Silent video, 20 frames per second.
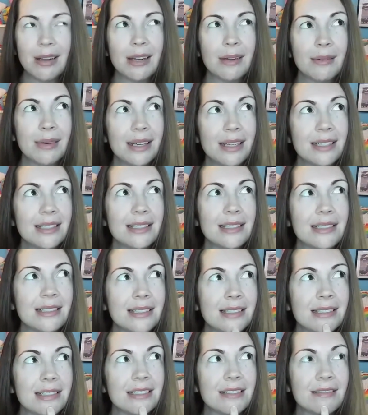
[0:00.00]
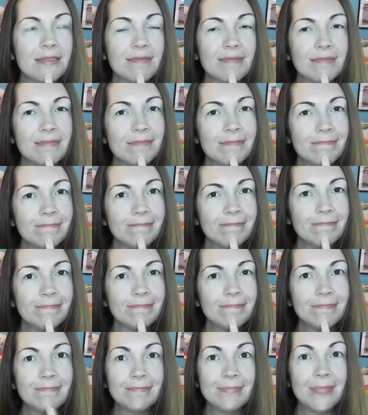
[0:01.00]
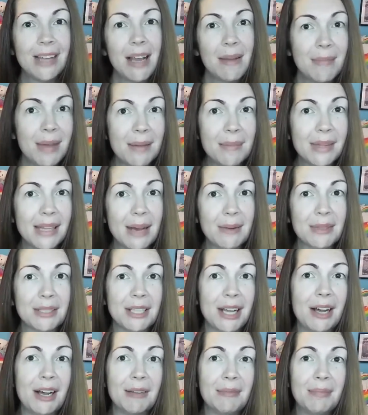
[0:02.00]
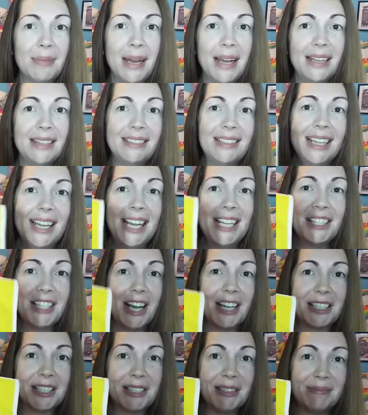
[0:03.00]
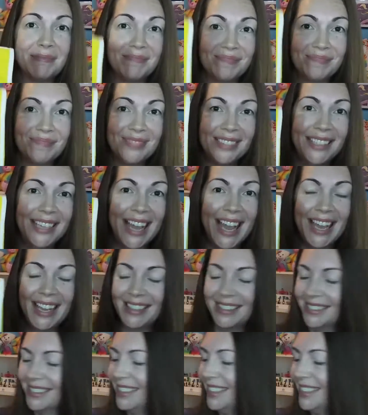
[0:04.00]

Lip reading: what it was. Maybe that was all, but it's awesome. Yay.